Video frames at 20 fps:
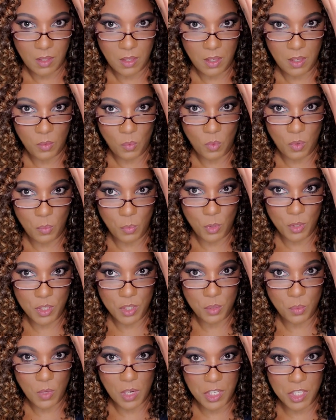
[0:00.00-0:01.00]
Get one more
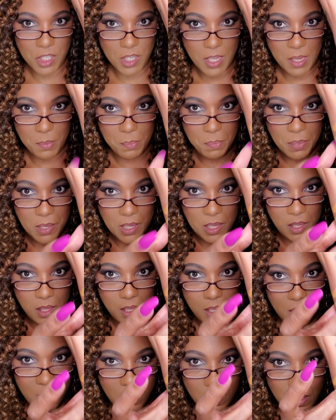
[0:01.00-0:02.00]
swatch of that
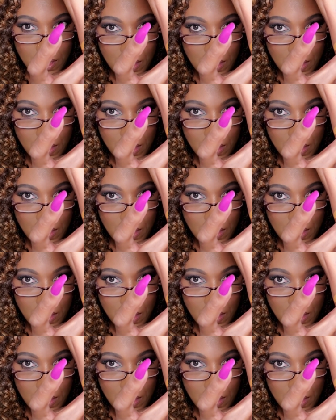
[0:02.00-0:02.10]
pink.